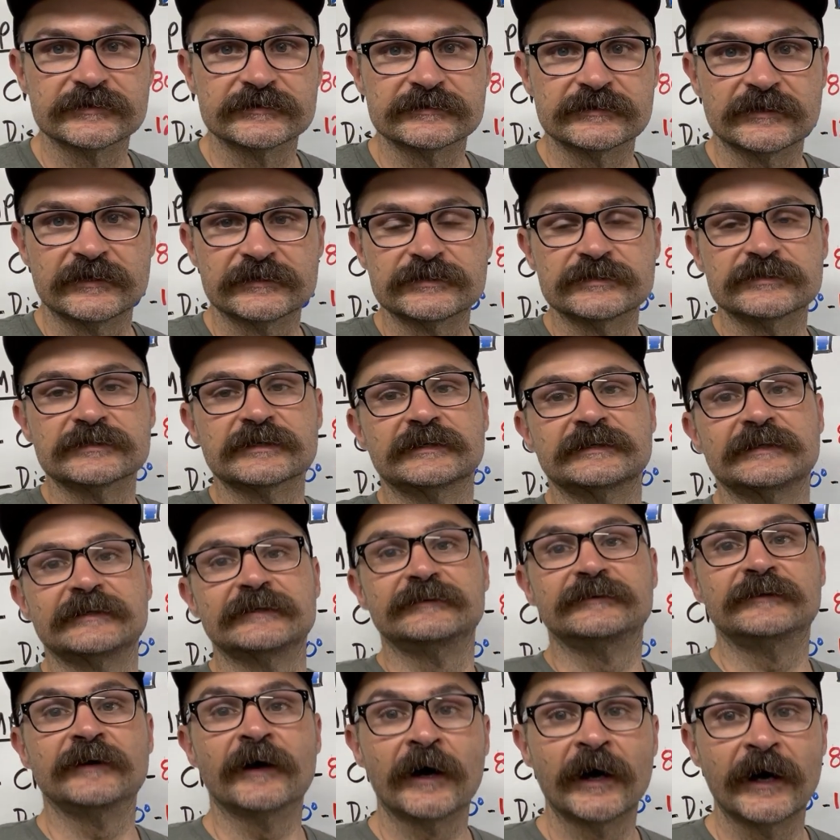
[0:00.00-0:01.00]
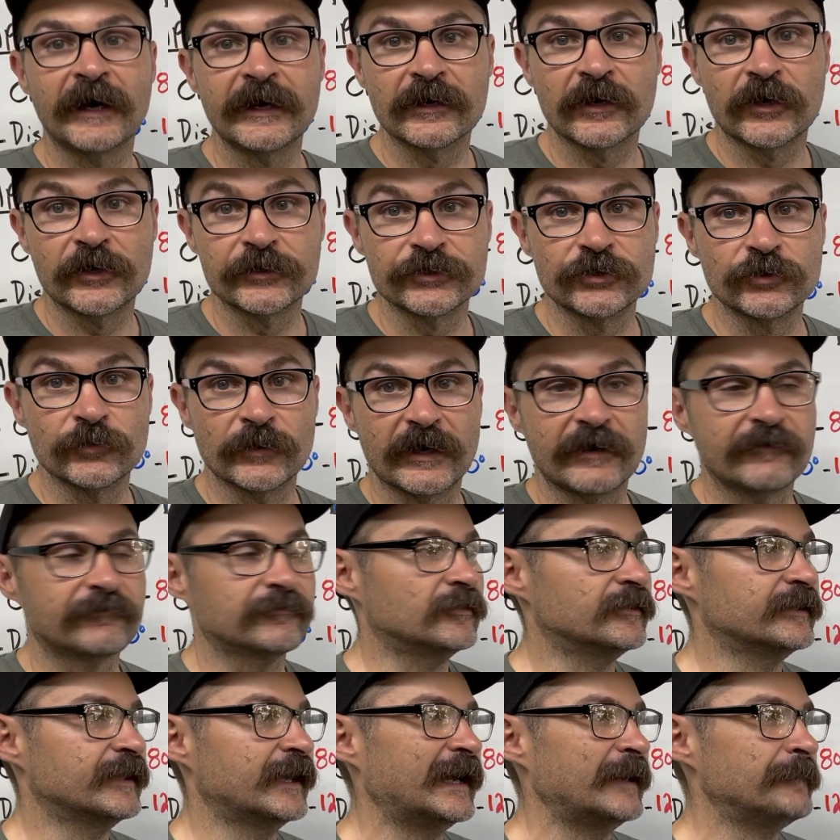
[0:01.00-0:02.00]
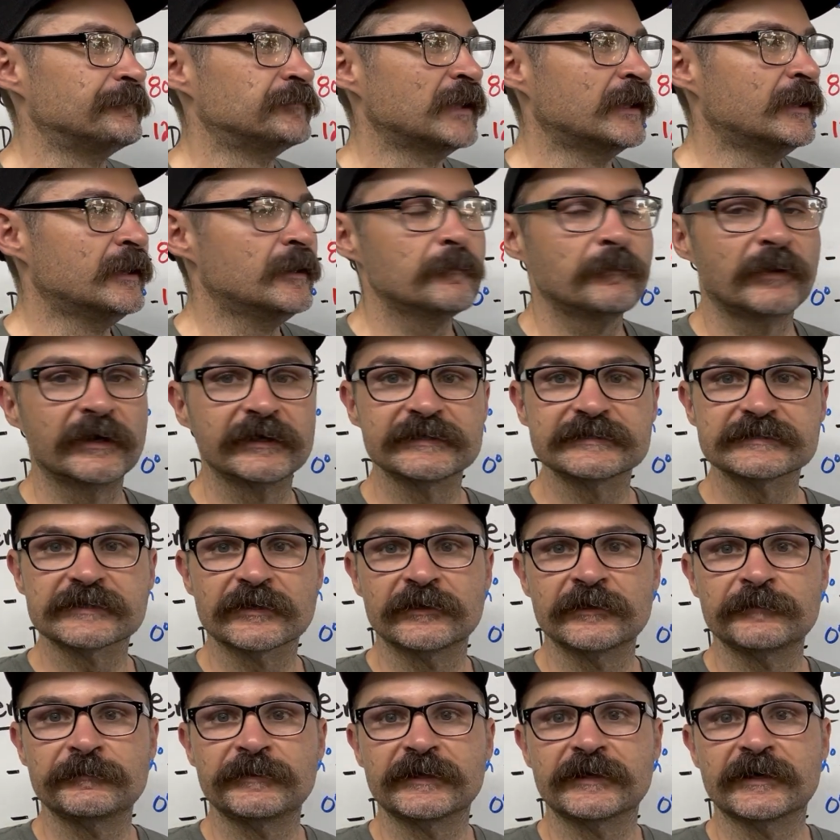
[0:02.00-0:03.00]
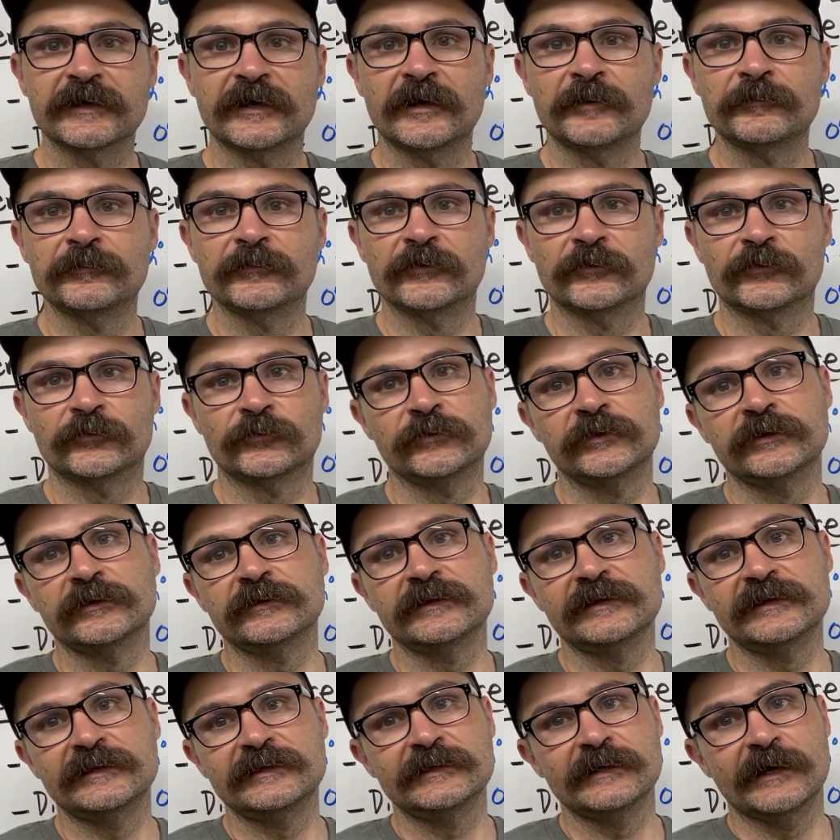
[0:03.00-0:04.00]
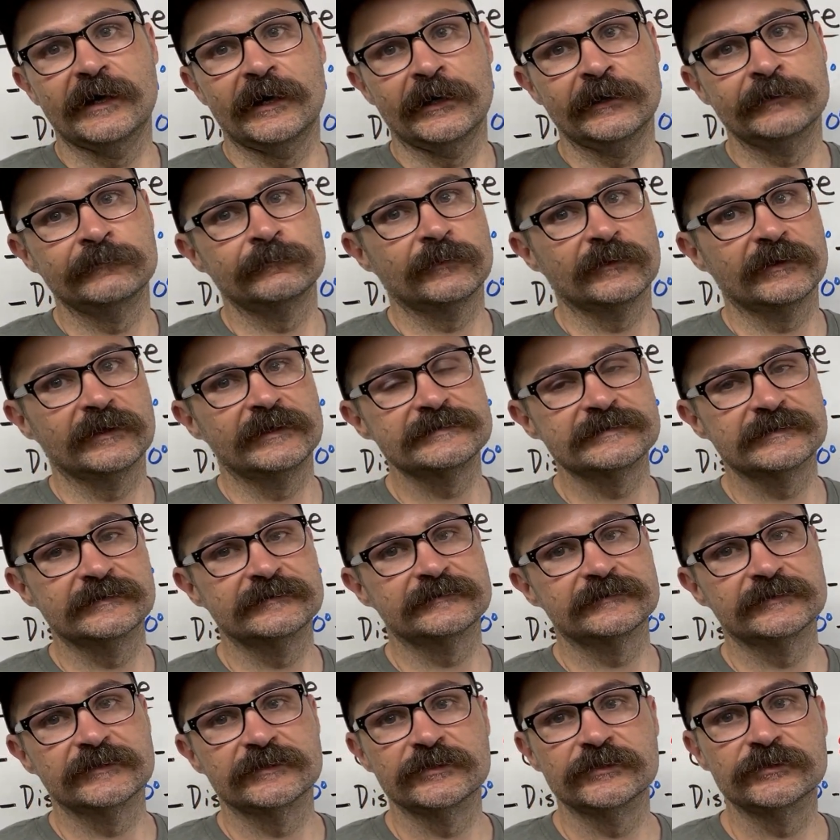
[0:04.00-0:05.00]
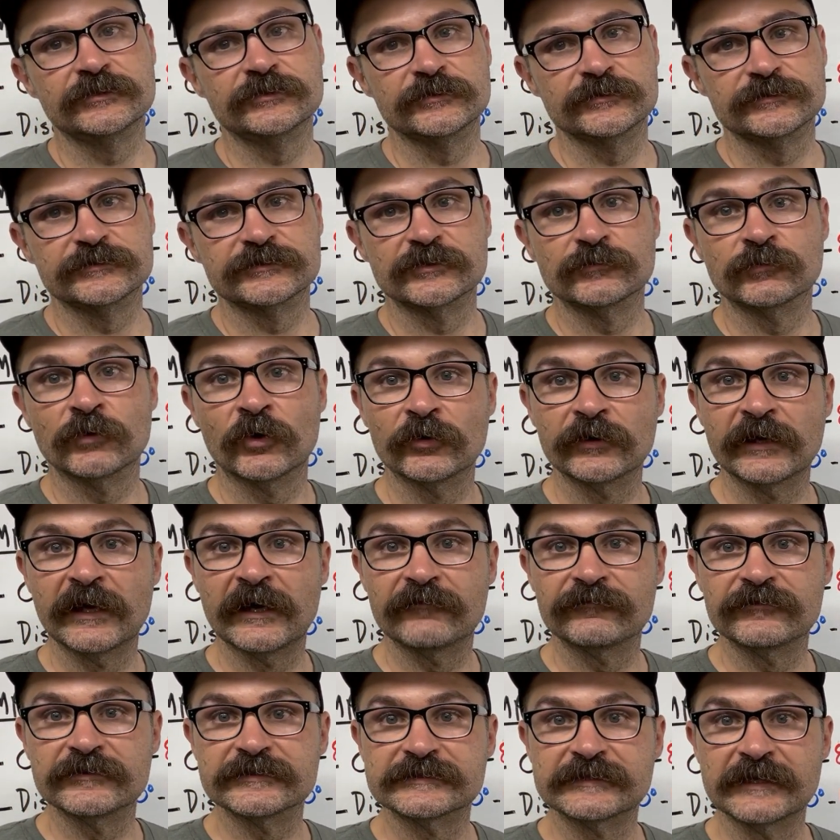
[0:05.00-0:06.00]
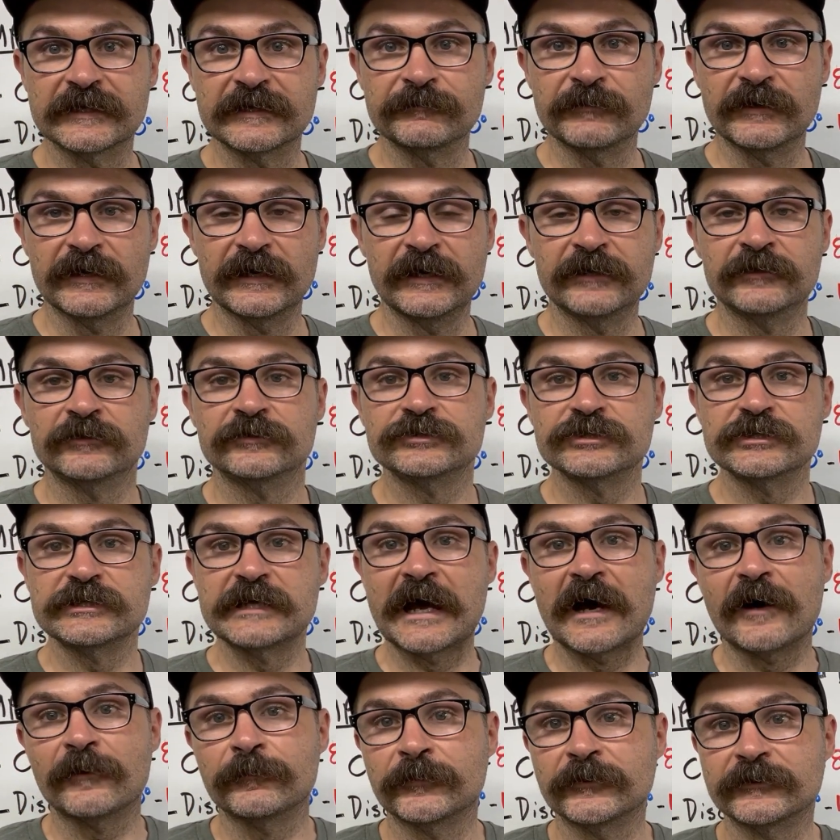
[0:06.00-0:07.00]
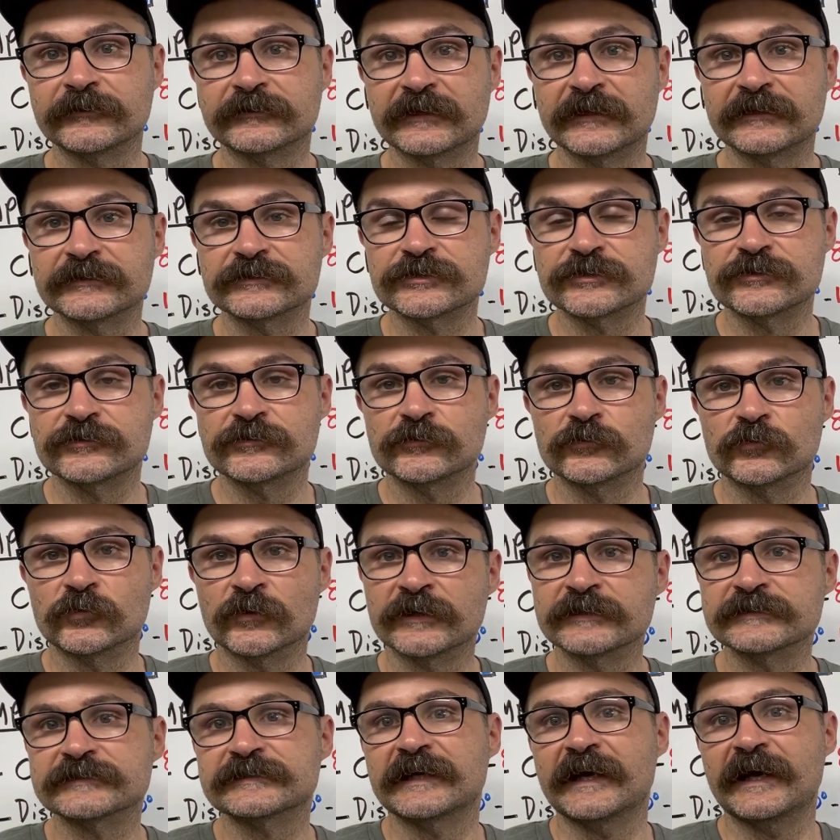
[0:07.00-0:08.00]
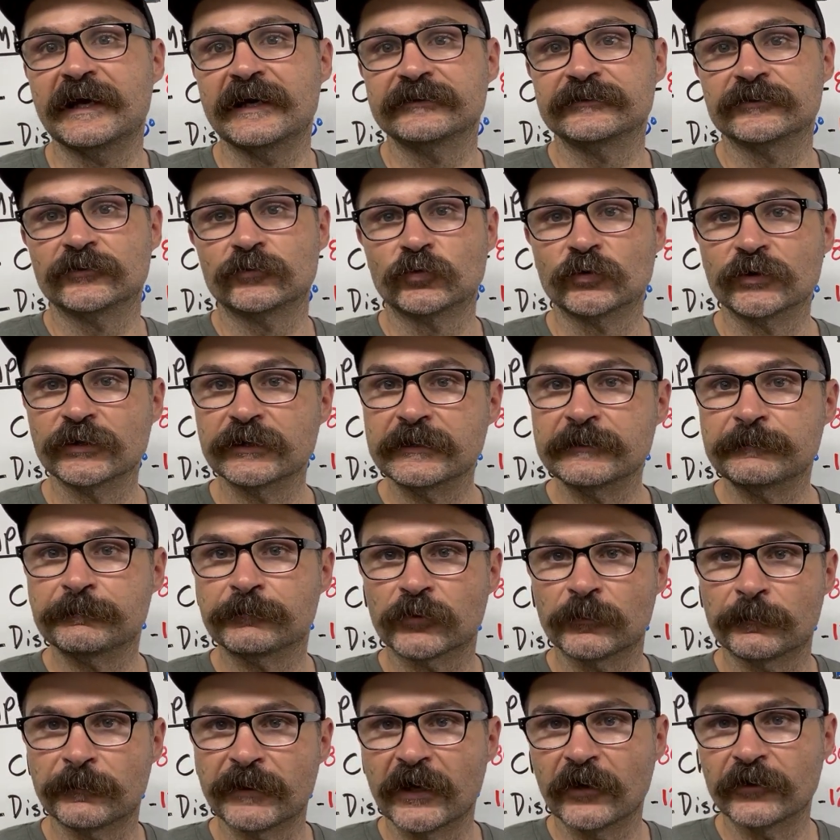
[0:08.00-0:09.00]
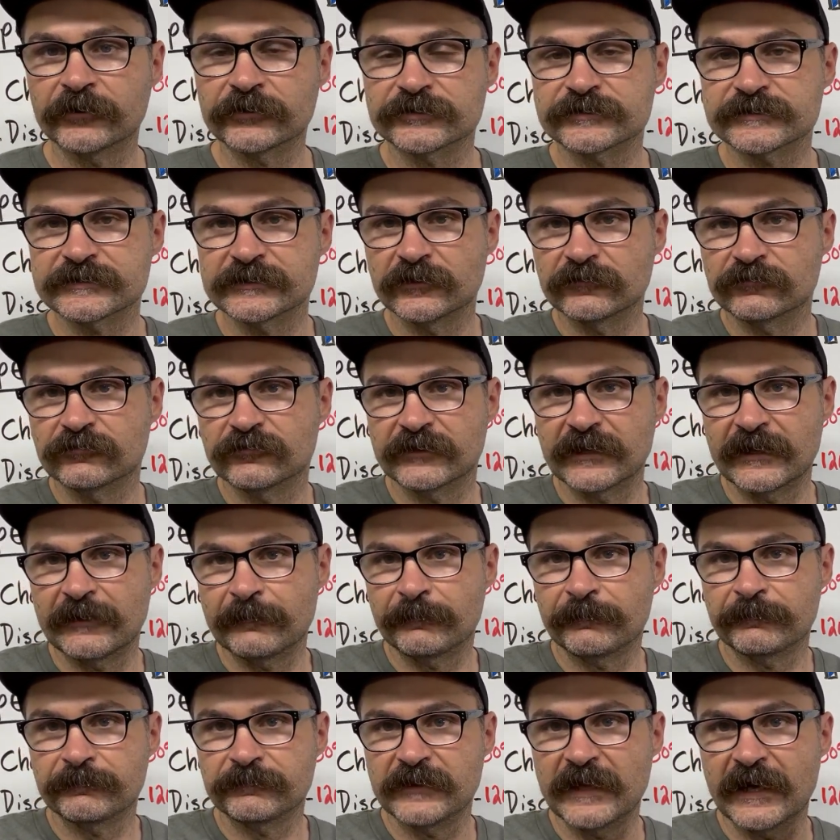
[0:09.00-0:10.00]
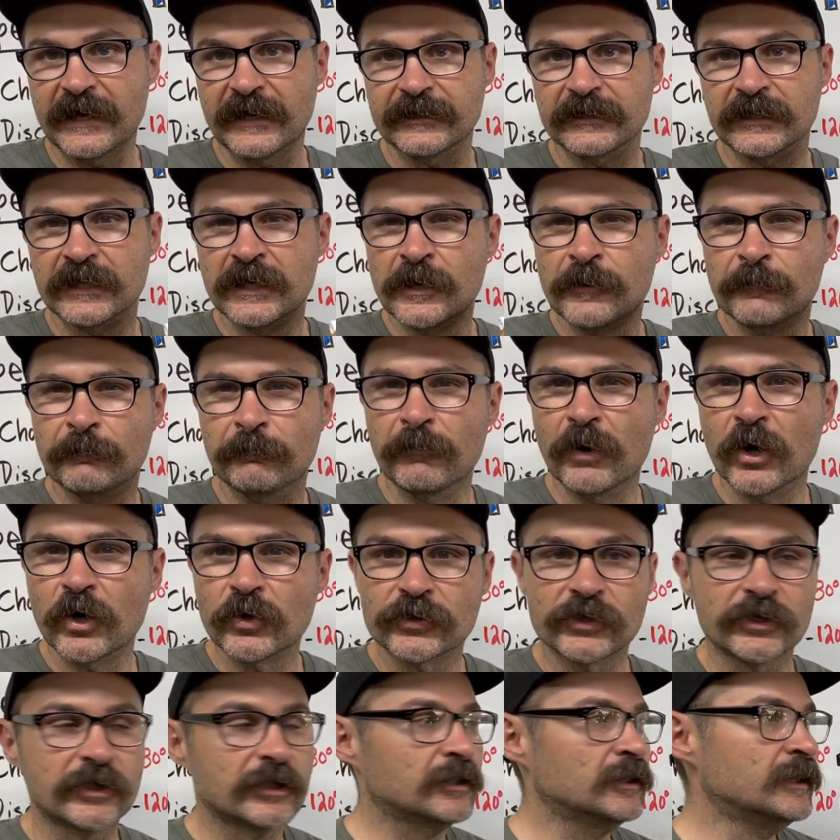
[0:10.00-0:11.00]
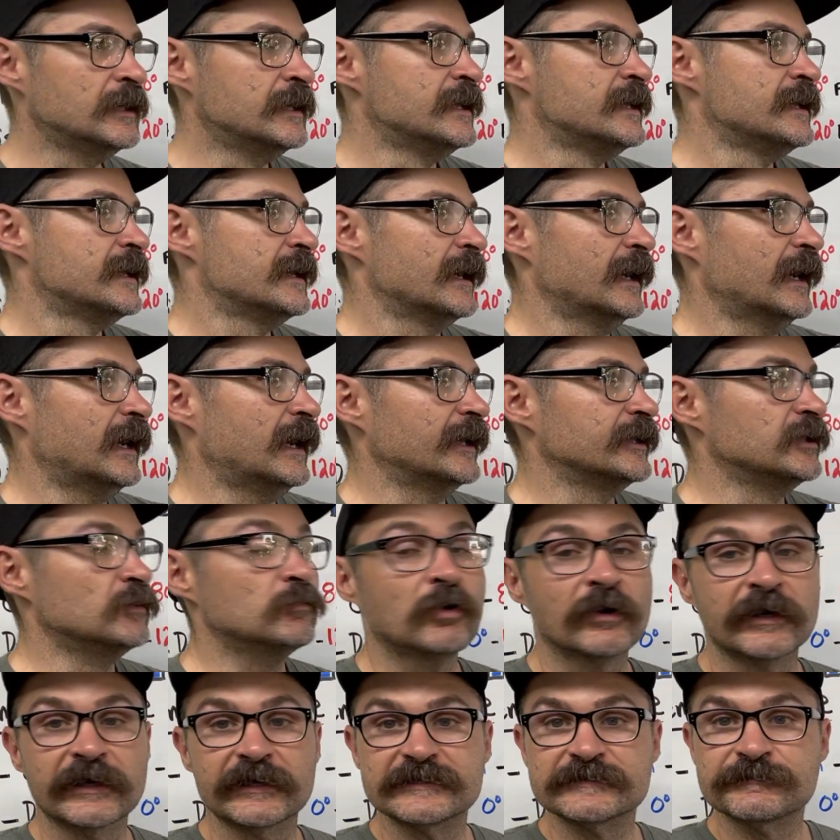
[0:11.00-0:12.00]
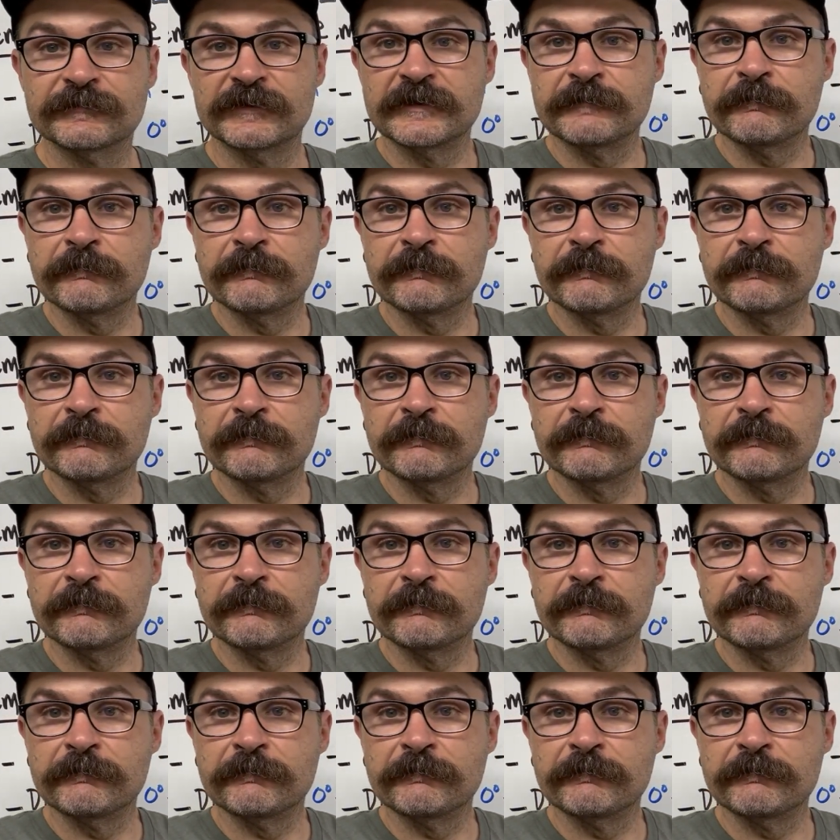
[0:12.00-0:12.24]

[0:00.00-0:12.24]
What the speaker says: It's not just gonna die on you after that, but it's gonna become really unpleasant to use. You won't have the same energy output that you once had to really propel yourself with that motor. You won't get as many